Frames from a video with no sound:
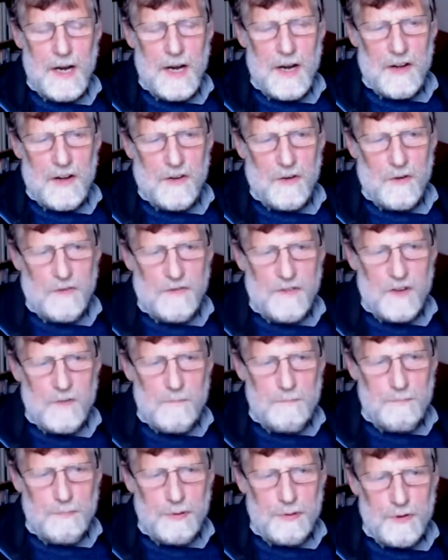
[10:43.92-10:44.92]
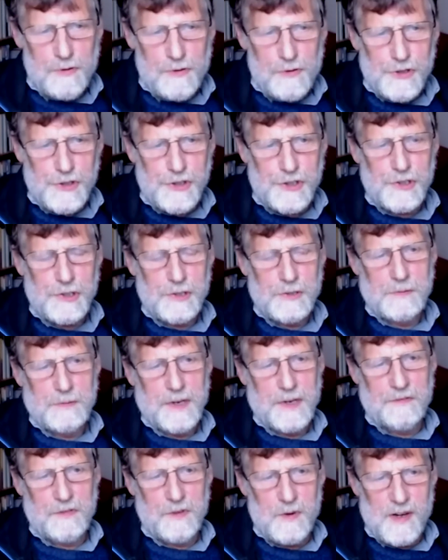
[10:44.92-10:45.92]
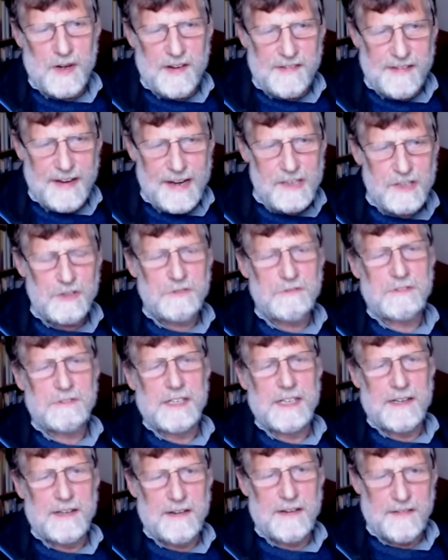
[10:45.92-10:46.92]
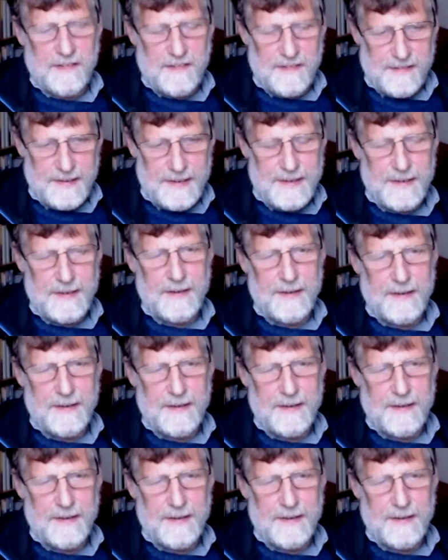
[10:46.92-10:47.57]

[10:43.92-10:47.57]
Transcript: So if you exaggerate the science,